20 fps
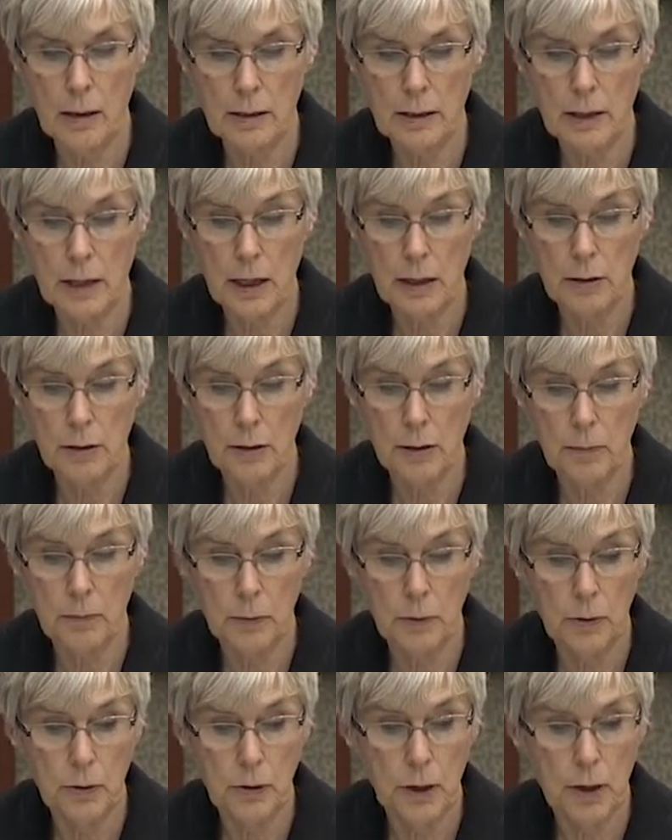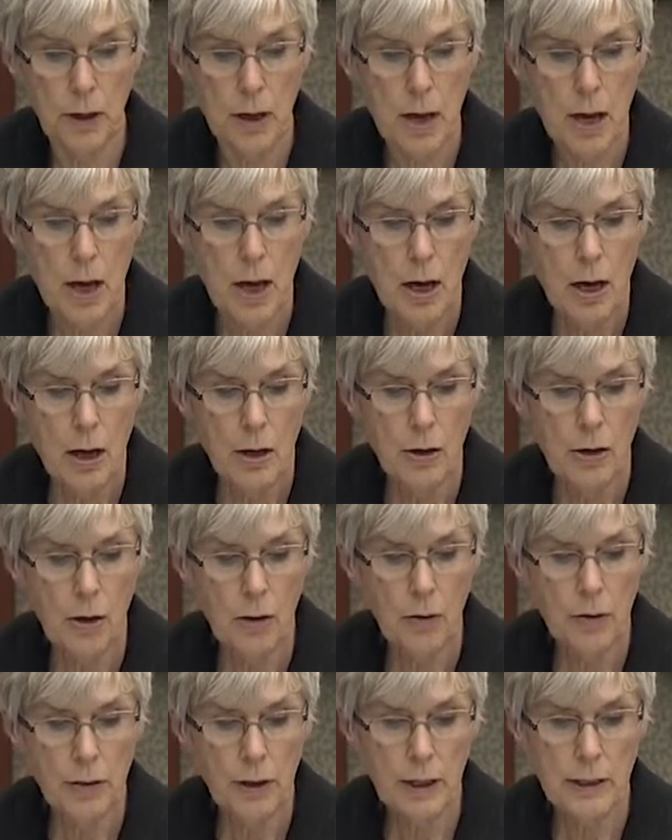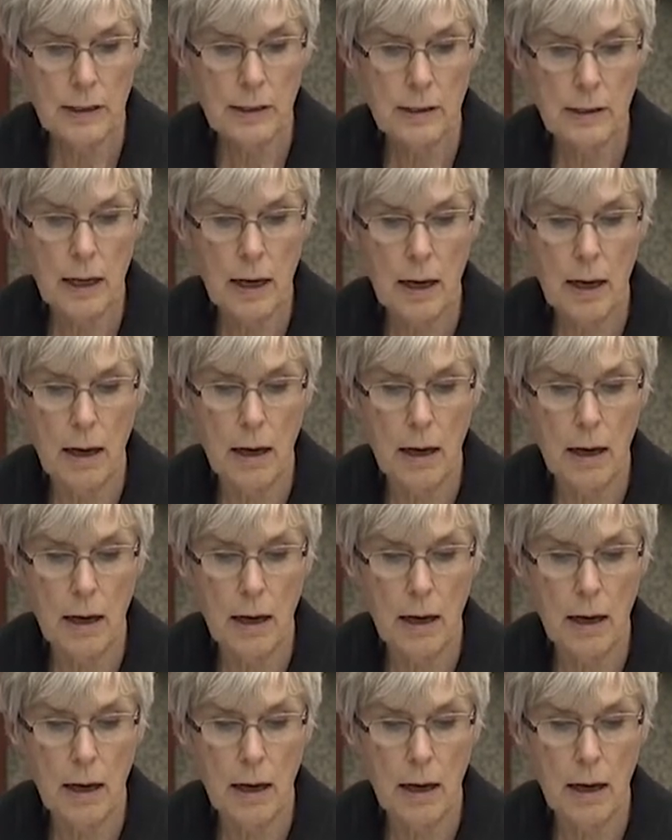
Standard & Poor know this,